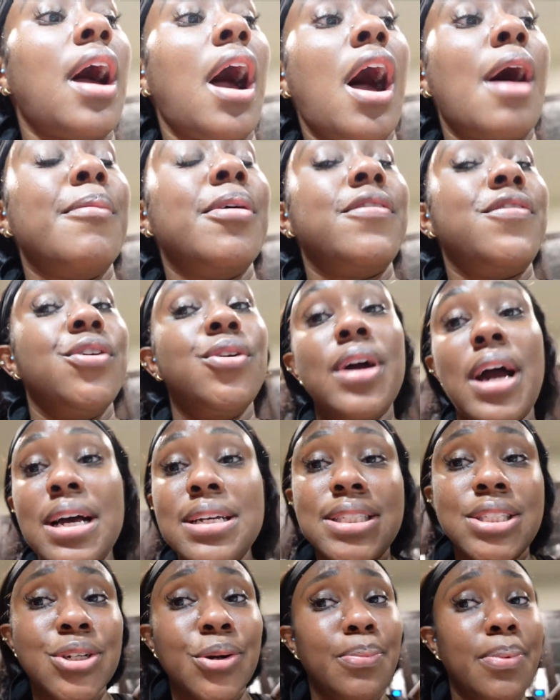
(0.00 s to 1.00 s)
If you
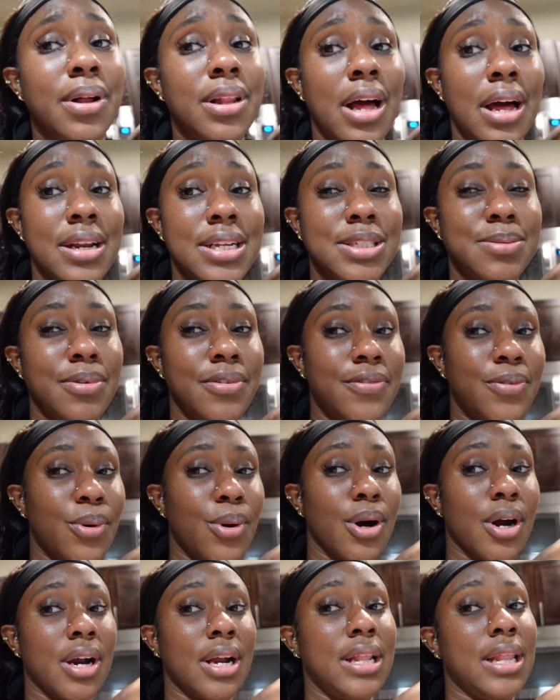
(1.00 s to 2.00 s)
guys took Pilates
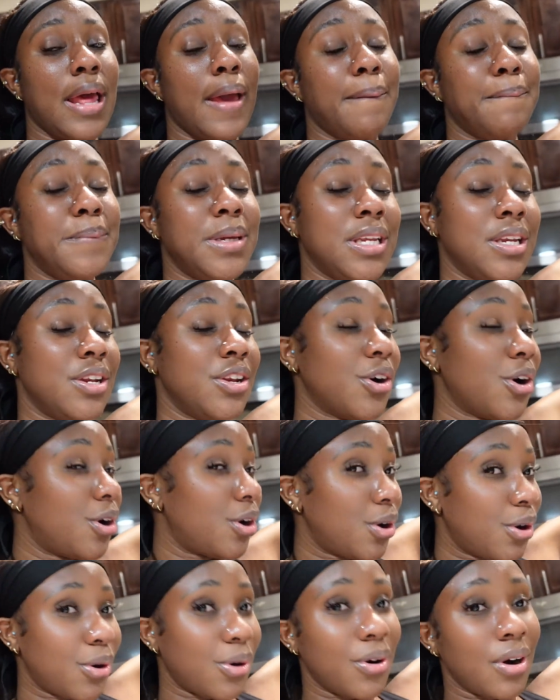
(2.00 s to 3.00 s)
before, let me
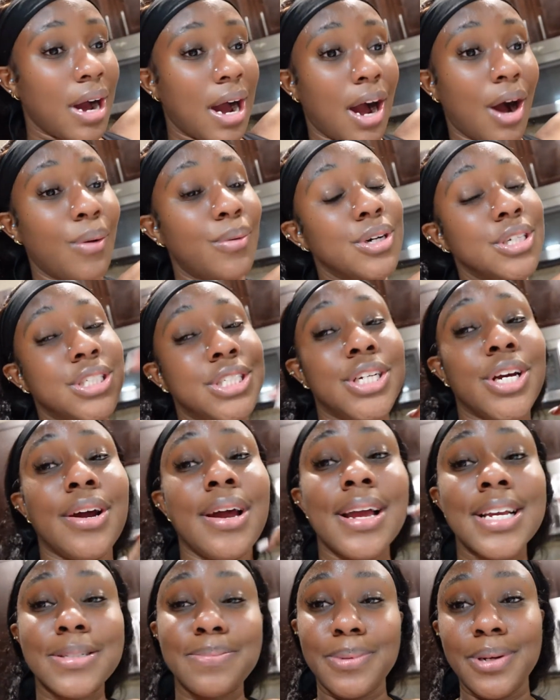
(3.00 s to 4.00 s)
know. How was your
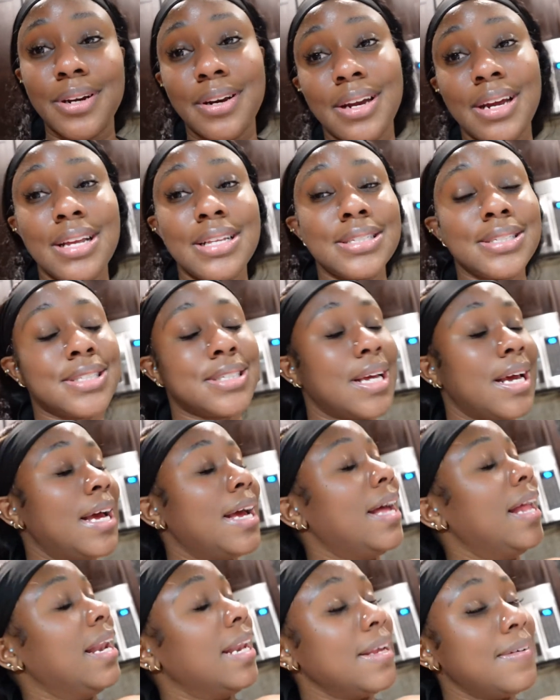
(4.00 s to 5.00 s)
experience?
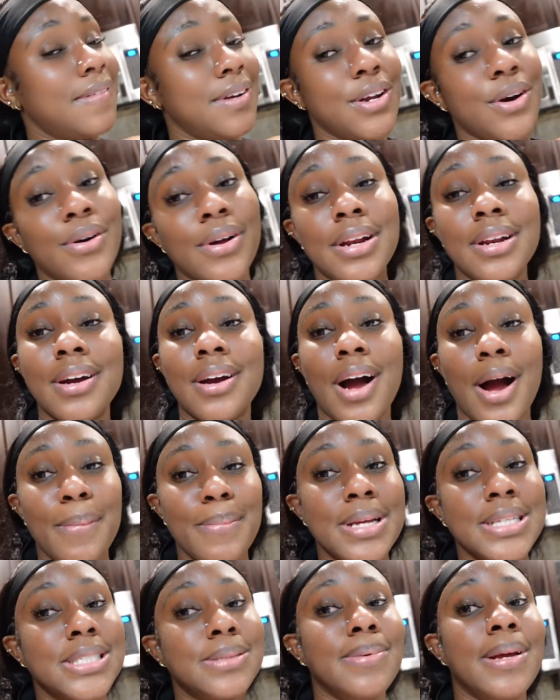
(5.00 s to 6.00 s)
Leave it down in the
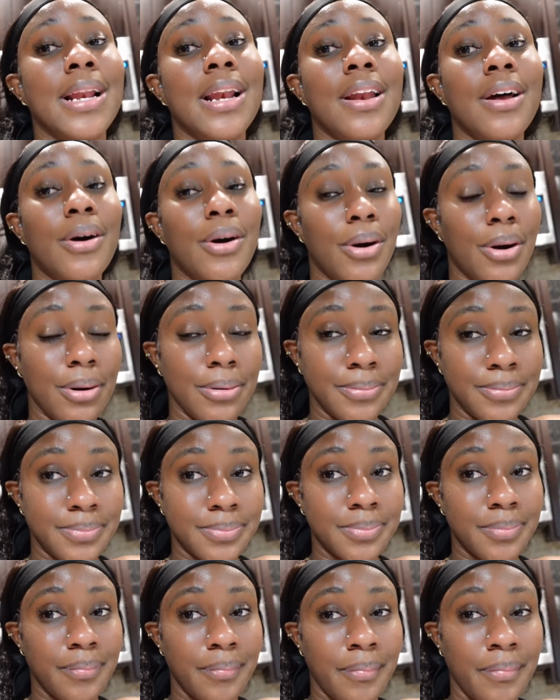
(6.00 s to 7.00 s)
comments below.
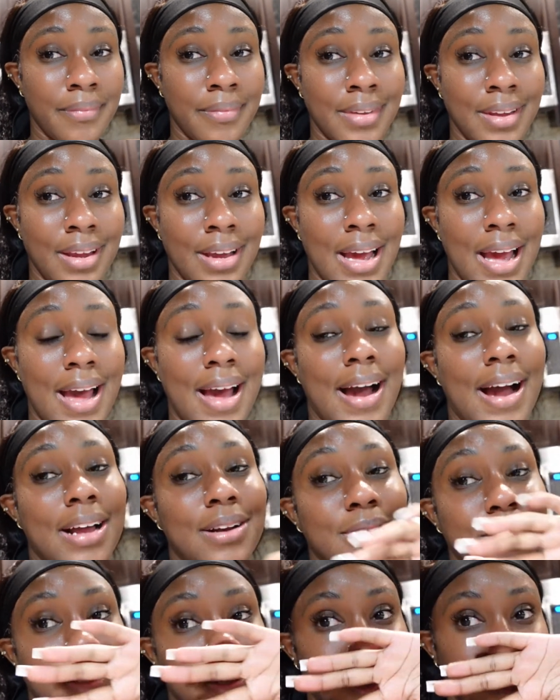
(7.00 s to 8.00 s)
I
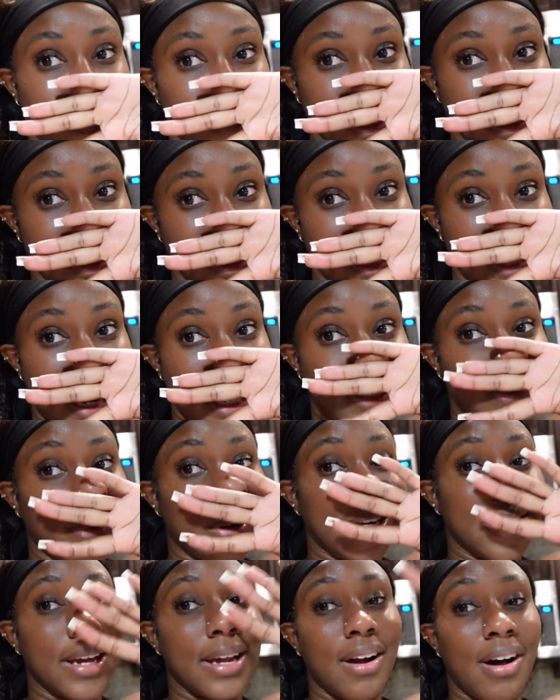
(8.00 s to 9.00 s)
look so busted. I just
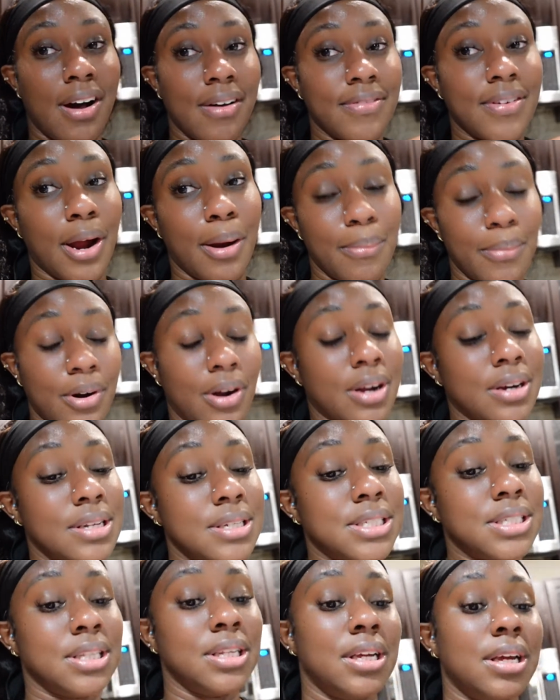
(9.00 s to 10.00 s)
want to get off camera,
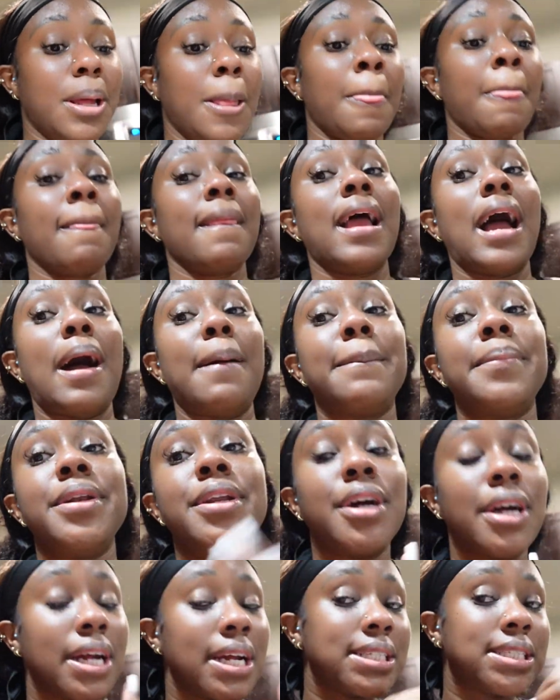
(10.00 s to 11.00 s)
honestly. I'm
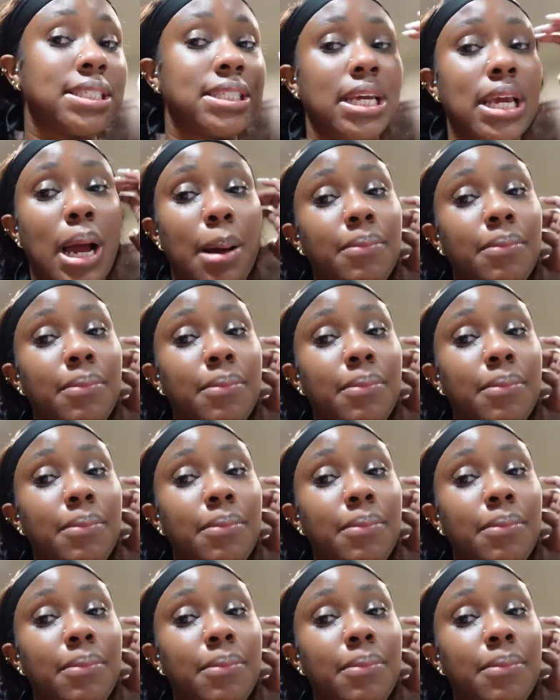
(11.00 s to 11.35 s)
dirty.